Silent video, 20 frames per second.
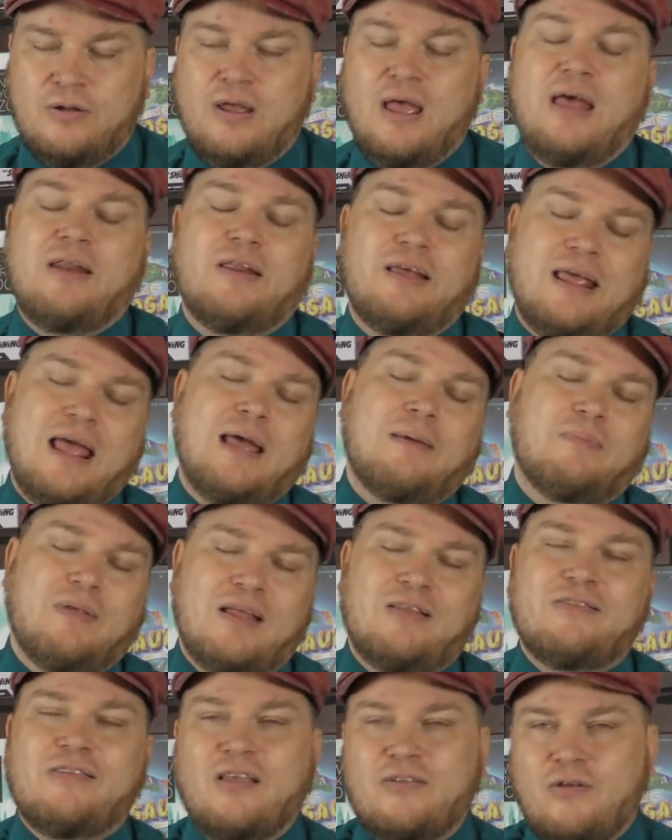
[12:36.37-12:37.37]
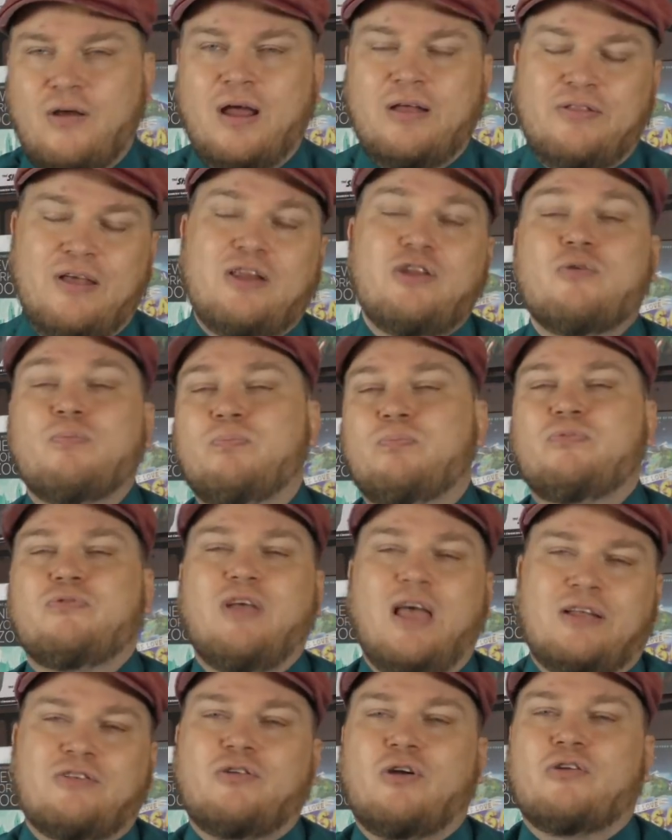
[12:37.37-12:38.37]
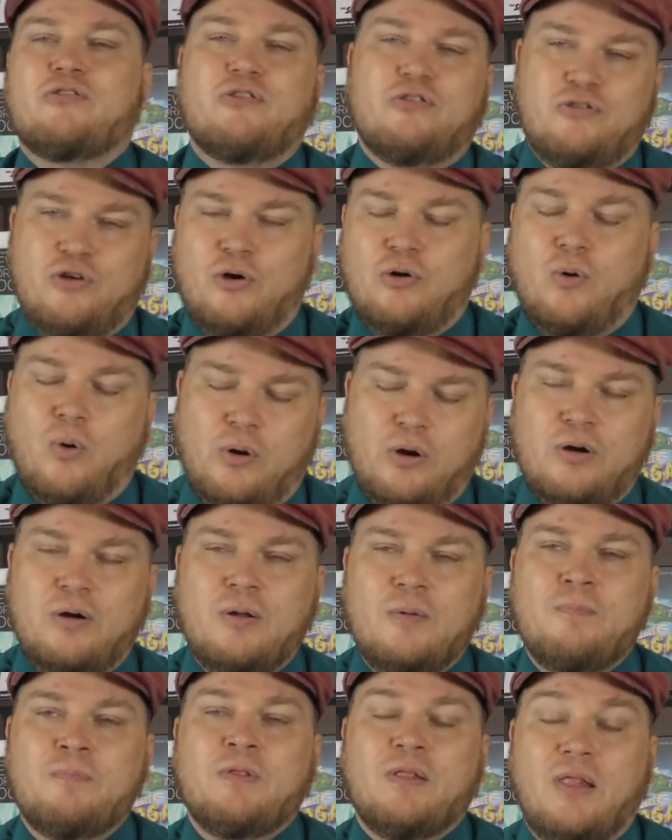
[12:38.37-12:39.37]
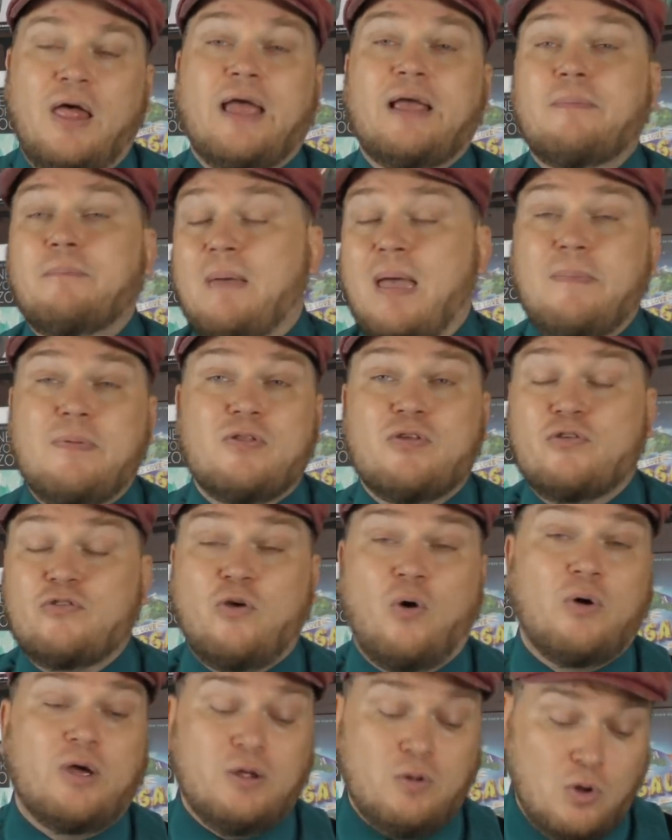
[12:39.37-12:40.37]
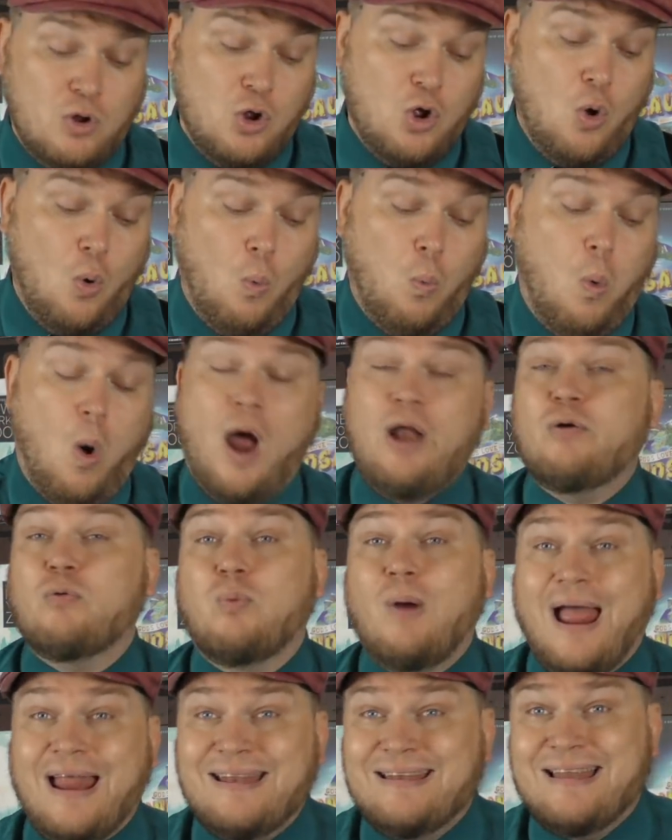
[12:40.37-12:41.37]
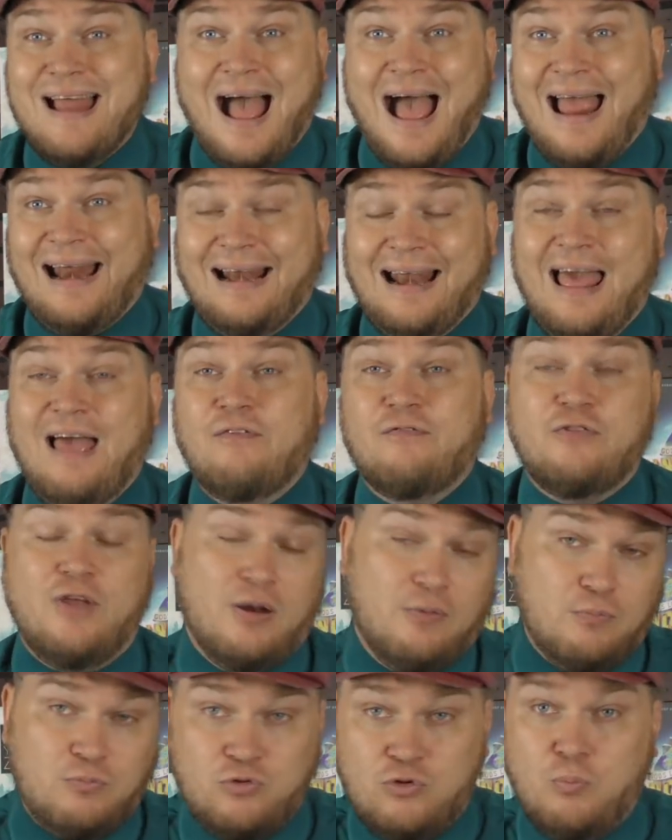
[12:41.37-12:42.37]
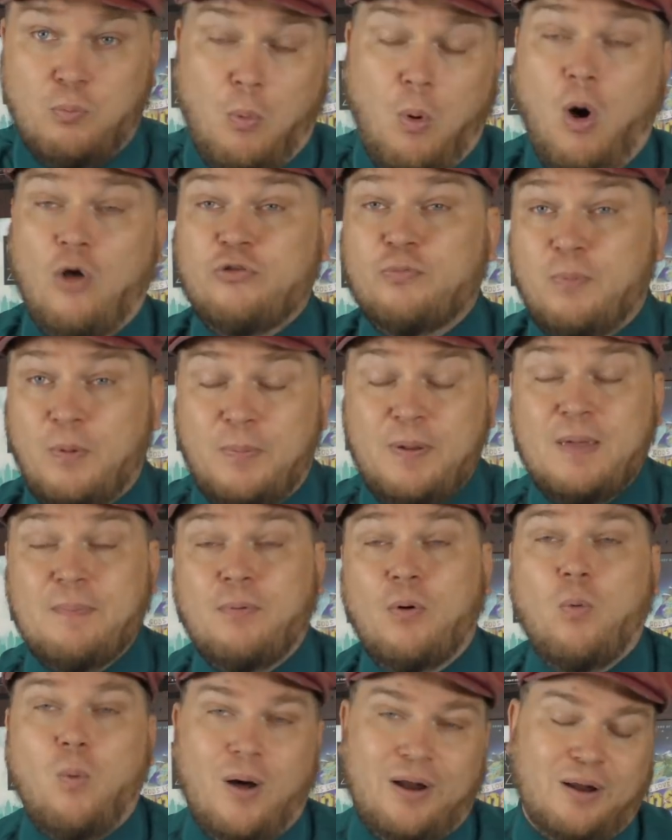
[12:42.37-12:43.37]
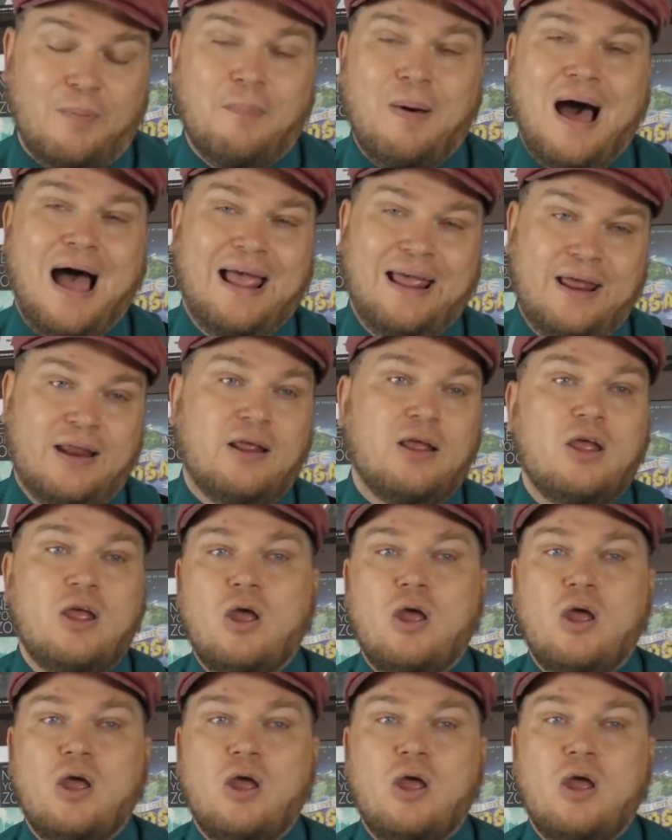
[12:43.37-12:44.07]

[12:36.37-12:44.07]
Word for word: And the game then says, all right, then you take turns in turn order. Like maybe there's only one red die left and multiple people want to buy it.